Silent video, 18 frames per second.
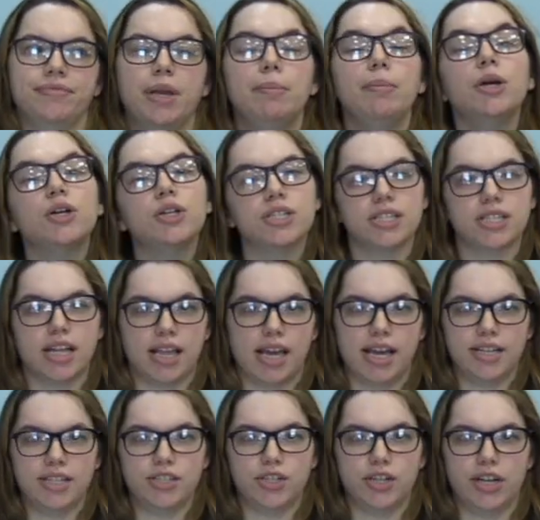
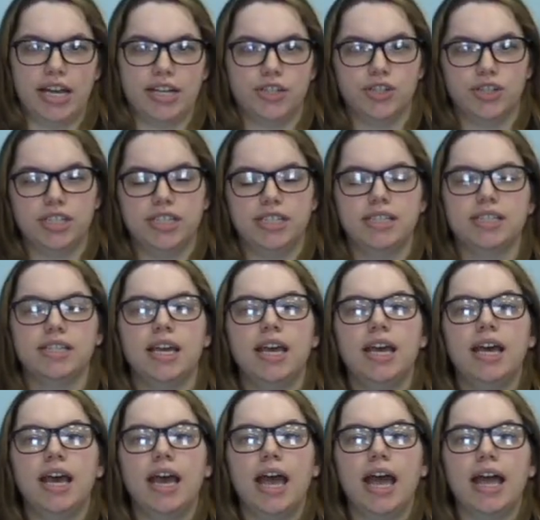personalize your entries.
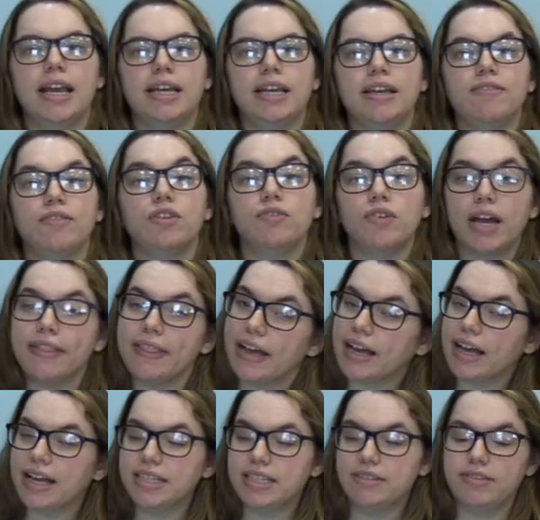And if you find that
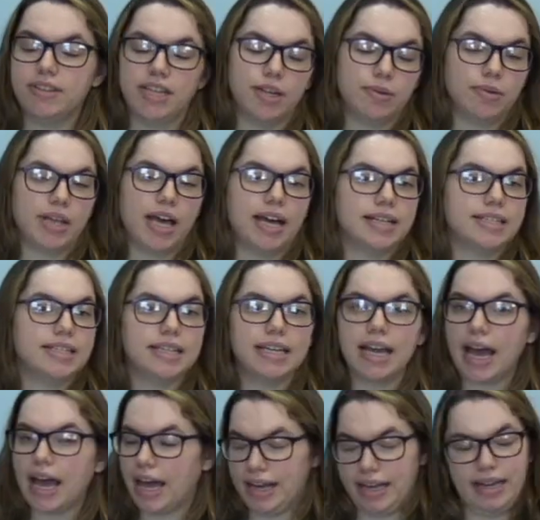kind of thing relaxing,
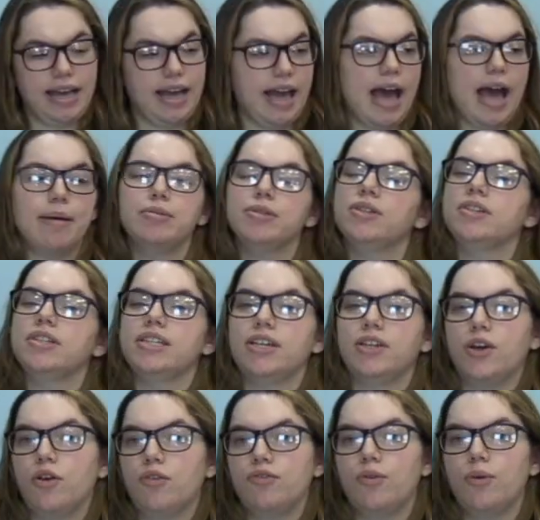I absolutely say
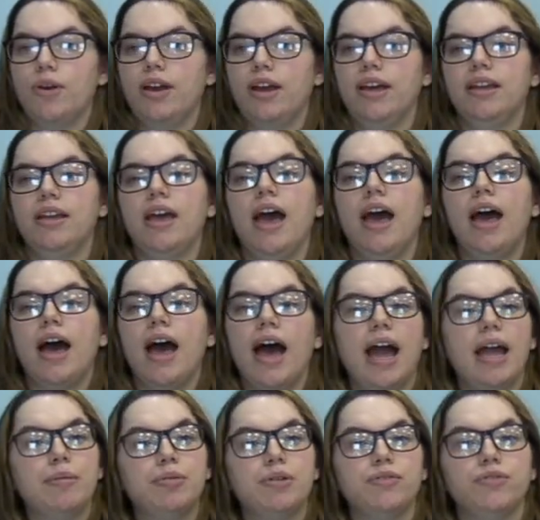go for it. I
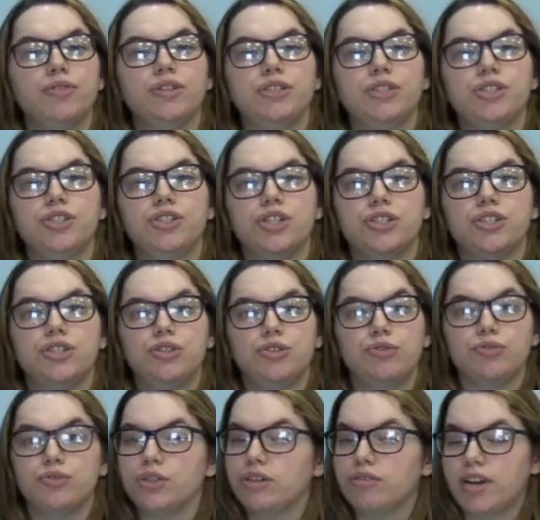prefer to just do
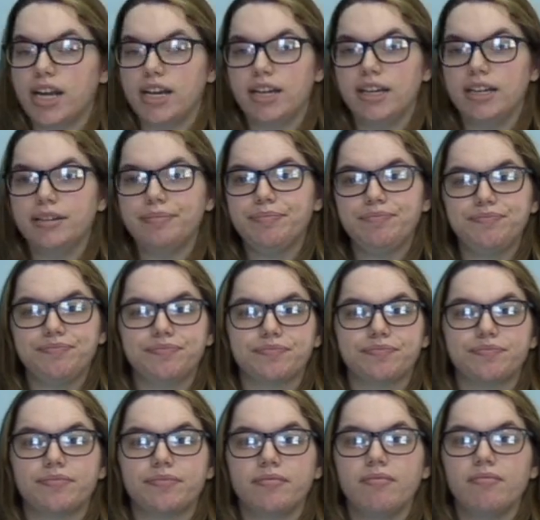free writing.
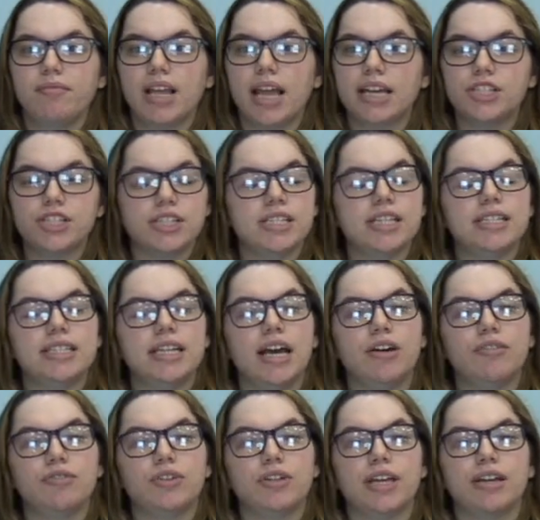I just sit
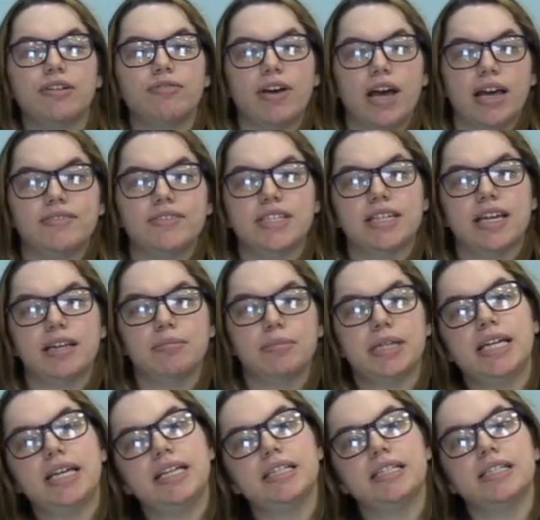down for like 5 to 10
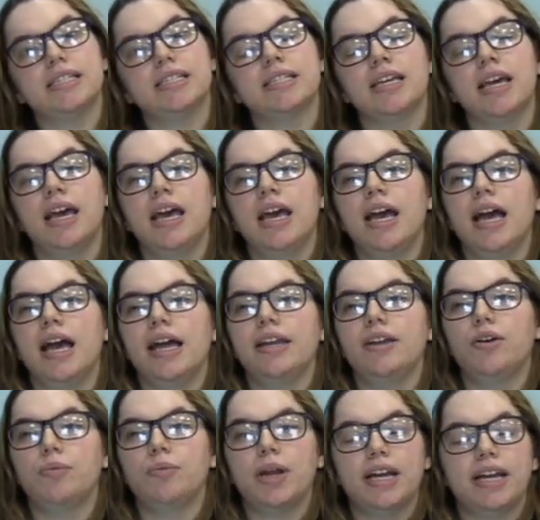minutes and
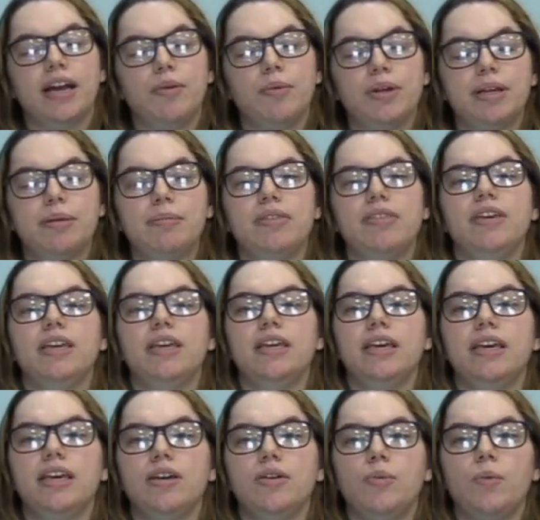I'll write out what I'm
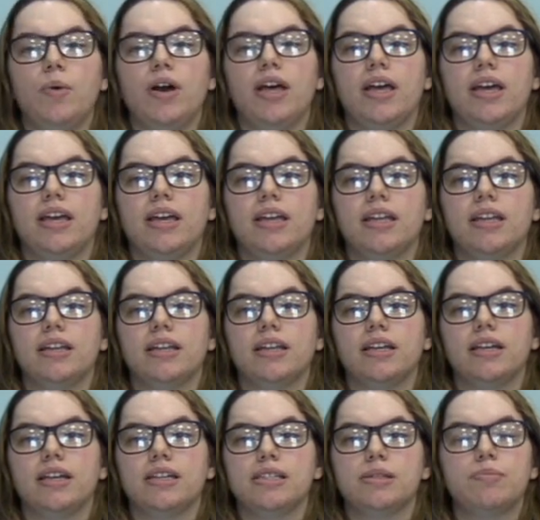thinking, what
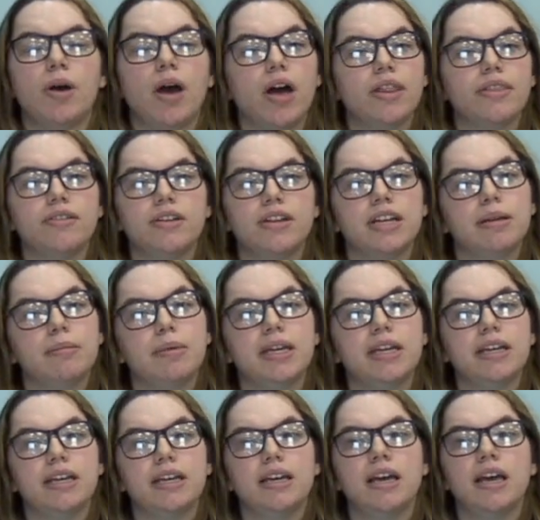is bothering
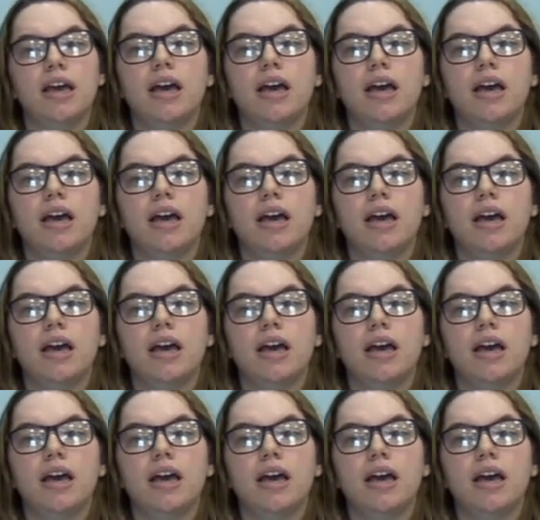me,